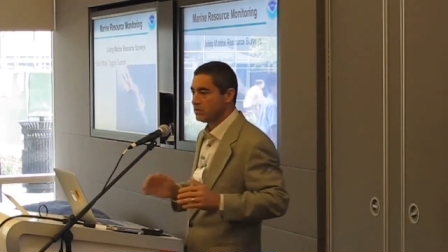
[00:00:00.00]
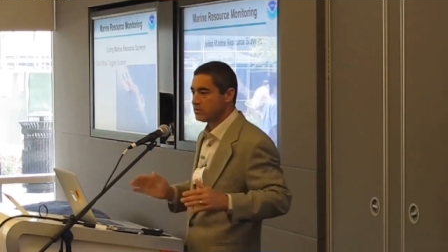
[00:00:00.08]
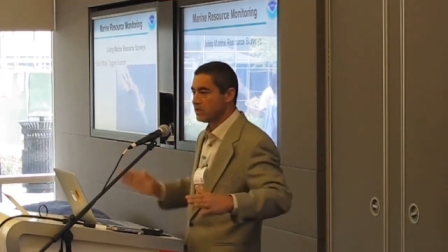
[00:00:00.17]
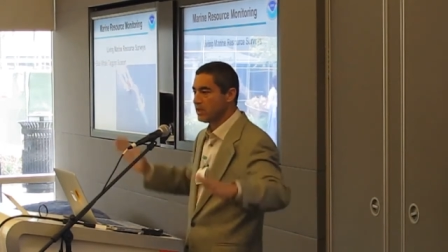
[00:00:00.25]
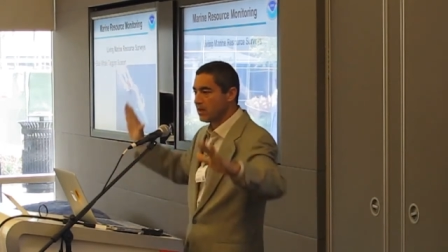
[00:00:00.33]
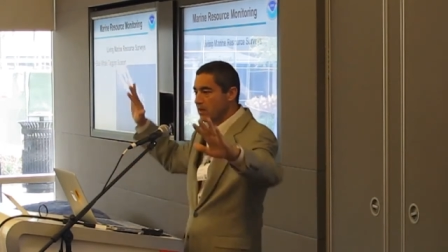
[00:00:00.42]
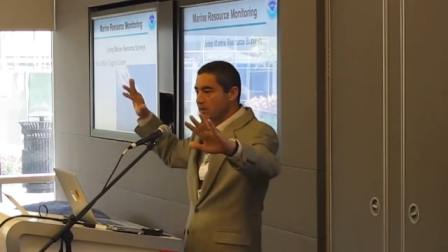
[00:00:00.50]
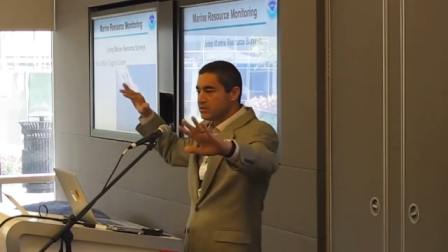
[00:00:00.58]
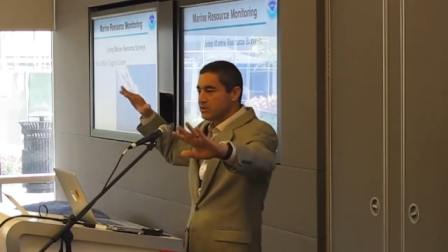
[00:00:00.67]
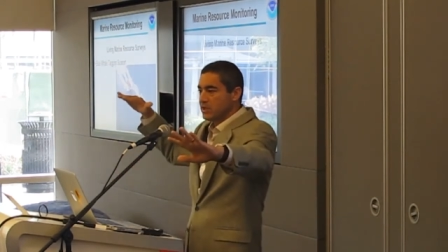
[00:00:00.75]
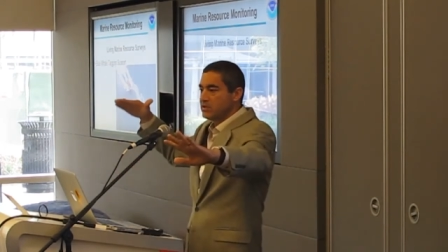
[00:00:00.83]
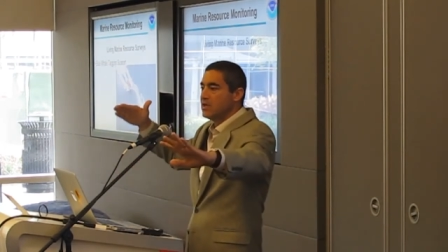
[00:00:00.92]
to get it all
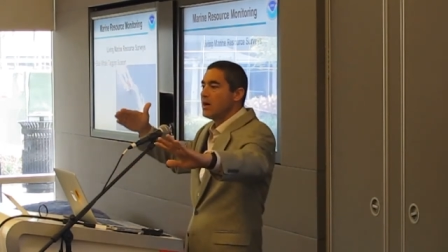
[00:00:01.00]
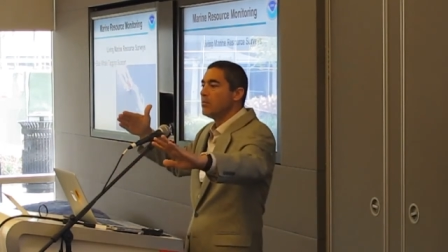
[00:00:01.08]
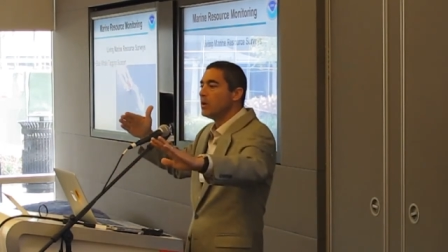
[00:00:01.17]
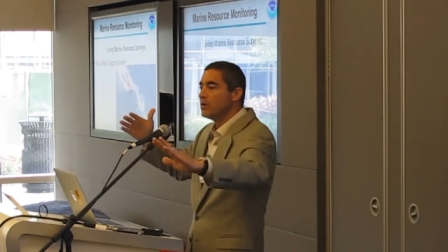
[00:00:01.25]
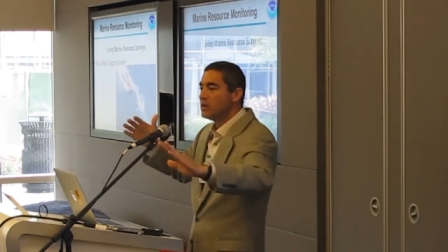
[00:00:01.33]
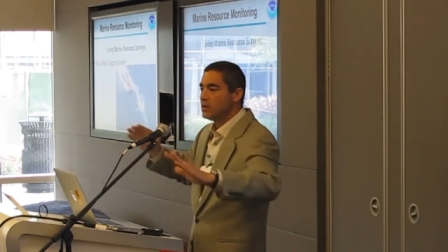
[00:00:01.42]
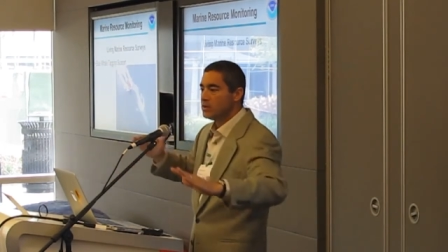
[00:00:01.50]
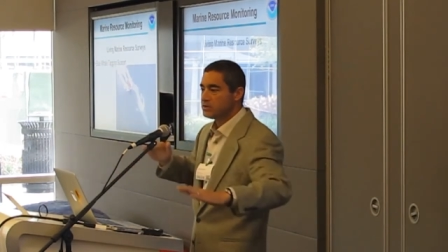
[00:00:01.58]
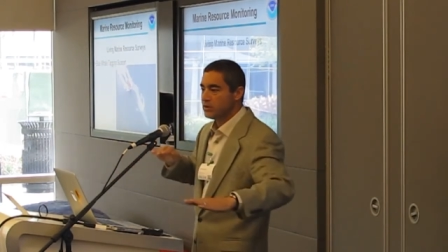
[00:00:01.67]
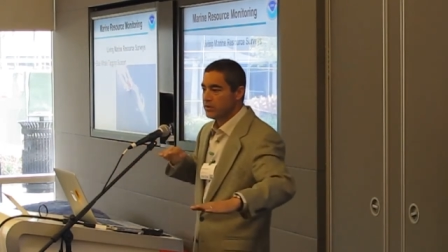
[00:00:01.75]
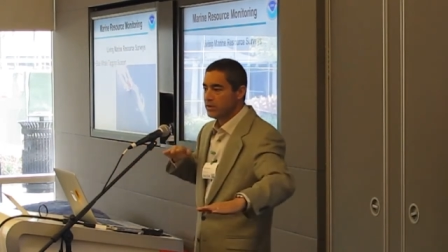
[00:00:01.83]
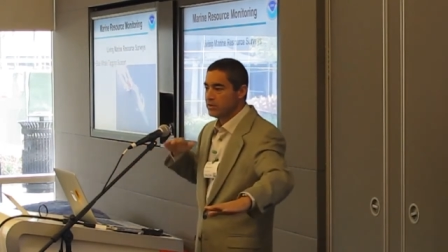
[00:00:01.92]
synced up
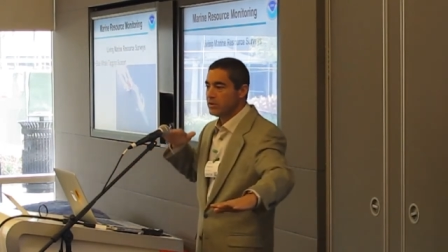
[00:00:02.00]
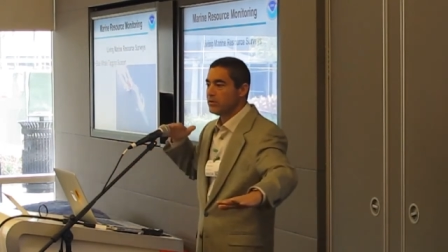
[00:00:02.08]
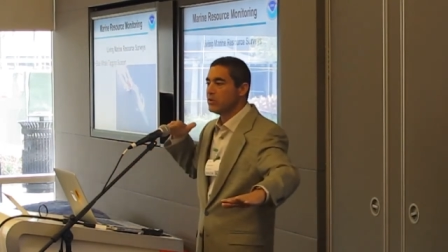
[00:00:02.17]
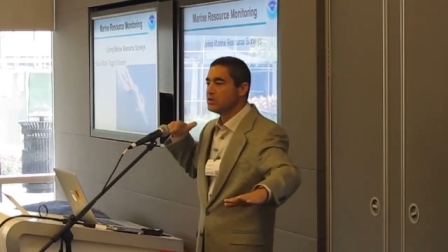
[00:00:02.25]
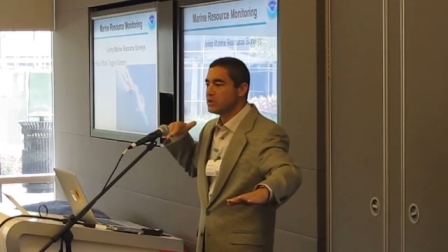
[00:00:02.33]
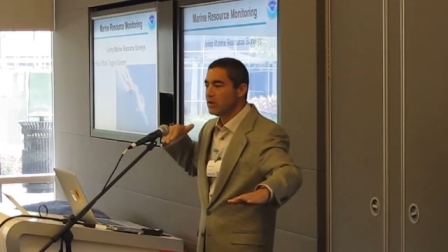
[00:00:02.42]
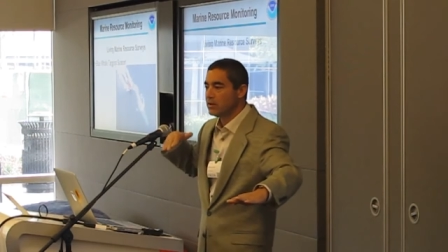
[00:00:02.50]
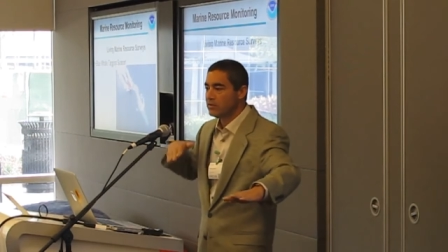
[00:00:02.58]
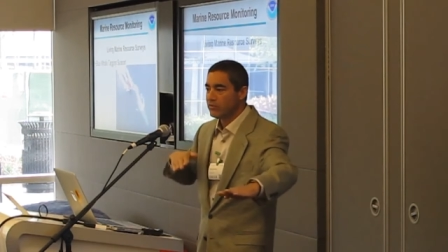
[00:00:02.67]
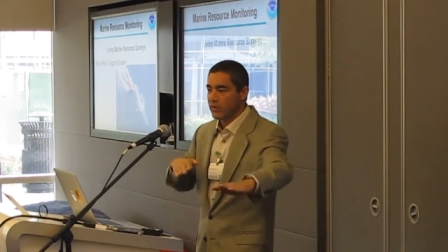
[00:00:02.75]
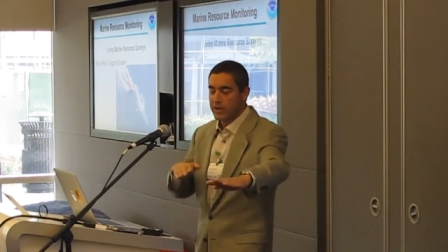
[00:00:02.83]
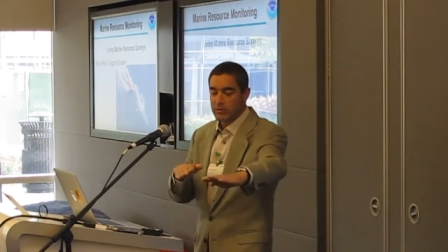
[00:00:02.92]
so that the rigid hull
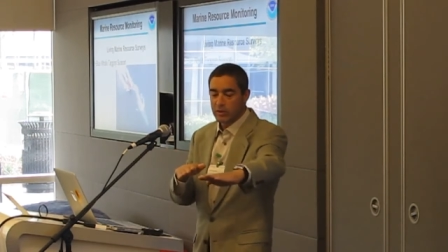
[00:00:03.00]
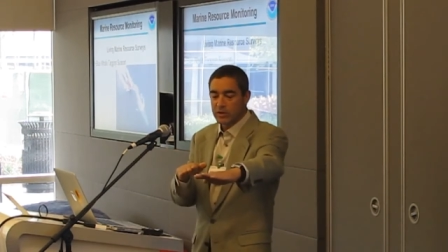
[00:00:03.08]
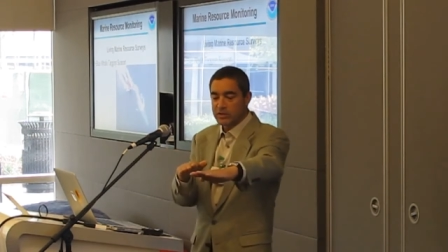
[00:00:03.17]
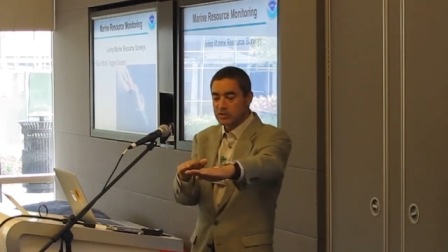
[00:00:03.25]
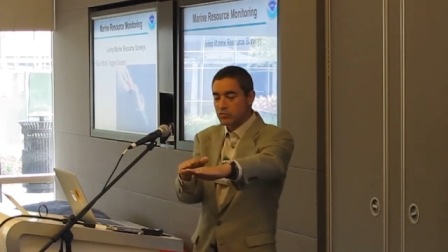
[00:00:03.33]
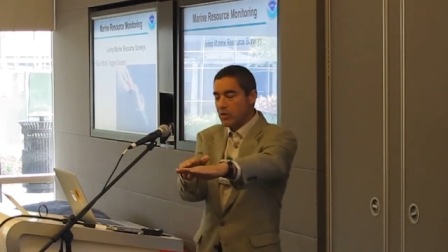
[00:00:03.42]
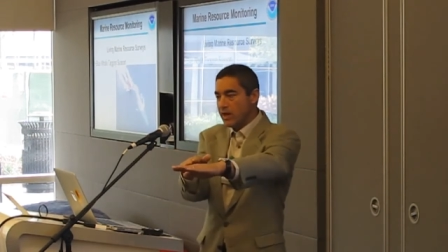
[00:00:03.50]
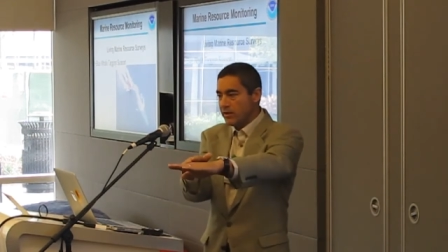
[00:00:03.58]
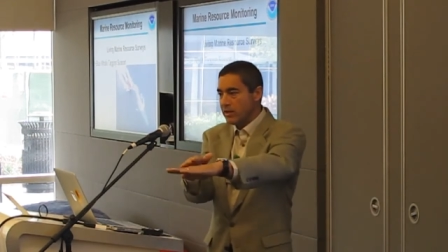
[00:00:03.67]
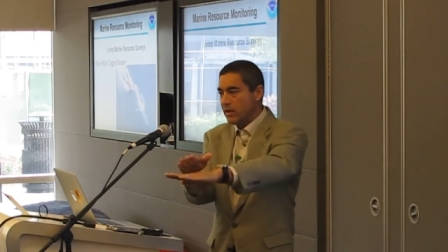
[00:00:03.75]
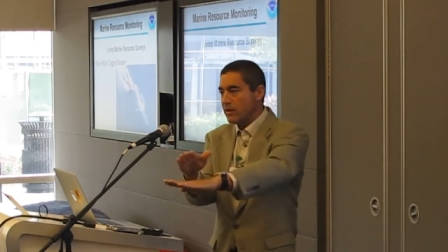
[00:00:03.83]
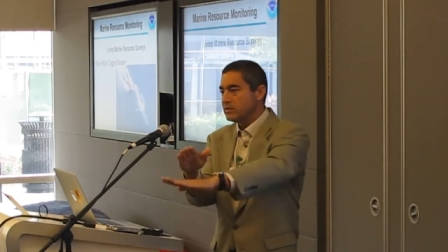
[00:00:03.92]
inflatable is right
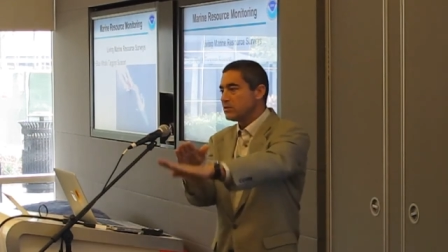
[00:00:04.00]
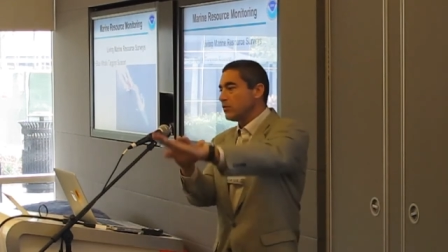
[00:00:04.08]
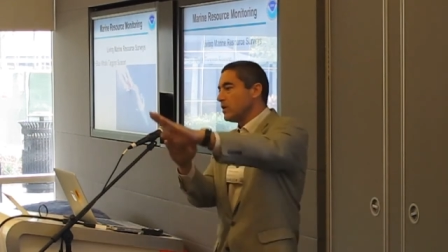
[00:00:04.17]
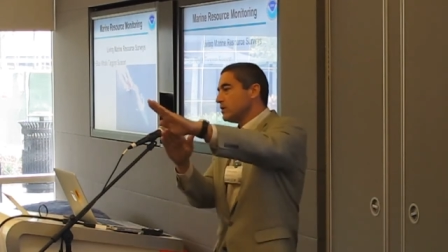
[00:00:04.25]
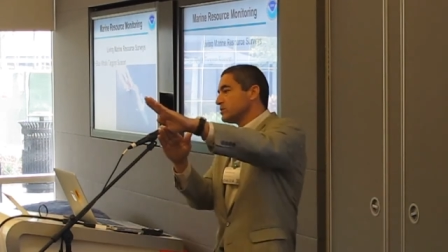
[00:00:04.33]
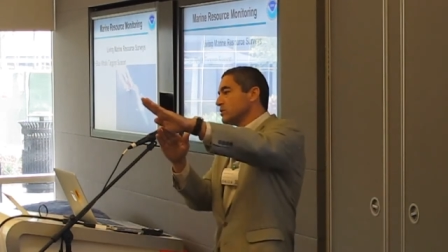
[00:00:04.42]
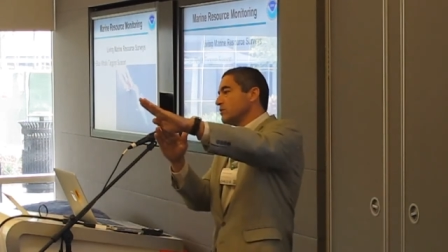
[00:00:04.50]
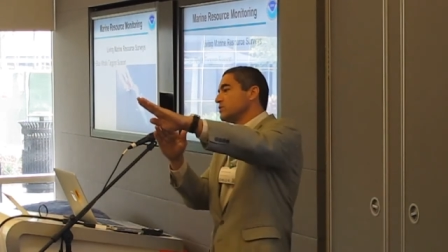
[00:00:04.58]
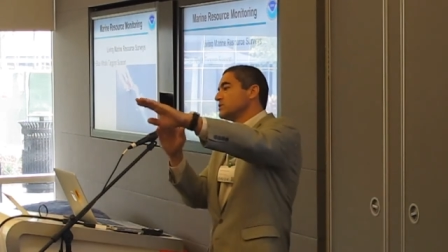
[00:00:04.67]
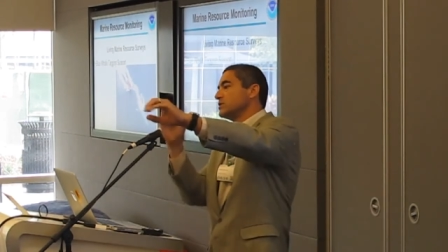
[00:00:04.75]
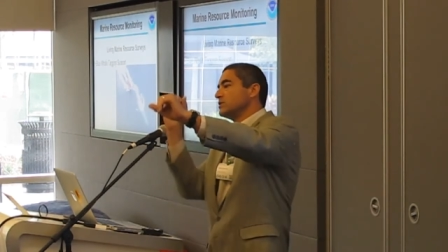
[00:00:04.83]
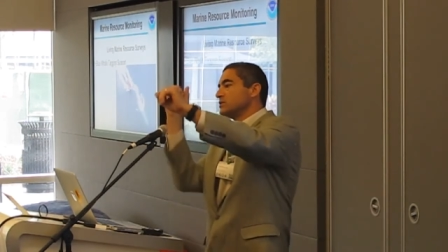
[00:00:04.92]
there as the whale
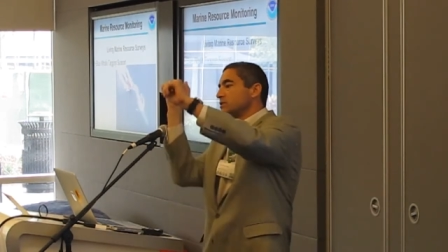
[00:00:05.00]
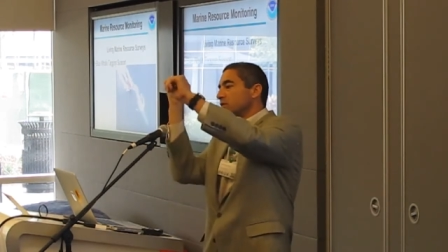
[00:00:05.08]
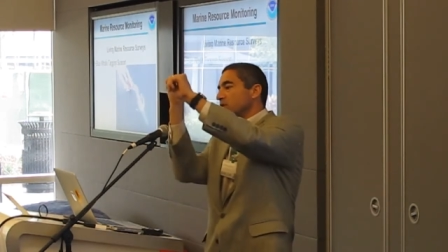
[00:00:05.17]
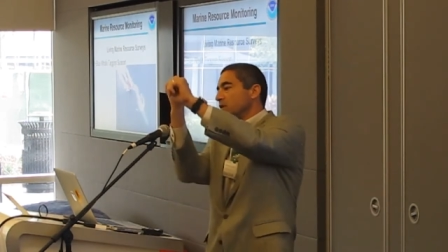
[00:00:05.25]
surfaces, to